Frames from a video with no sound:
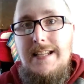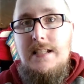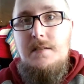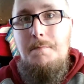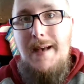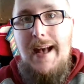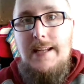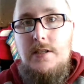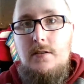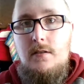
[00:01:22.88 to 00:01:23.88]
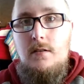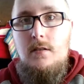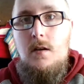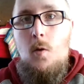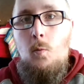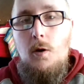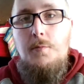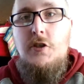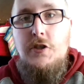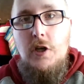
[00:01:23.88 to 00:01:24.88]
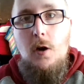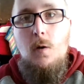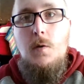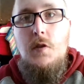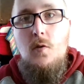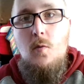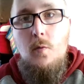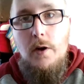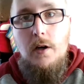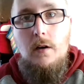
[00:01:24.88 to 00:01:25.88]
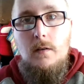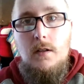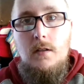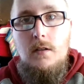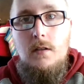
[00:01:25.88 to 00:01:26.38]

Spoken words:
This match will show the world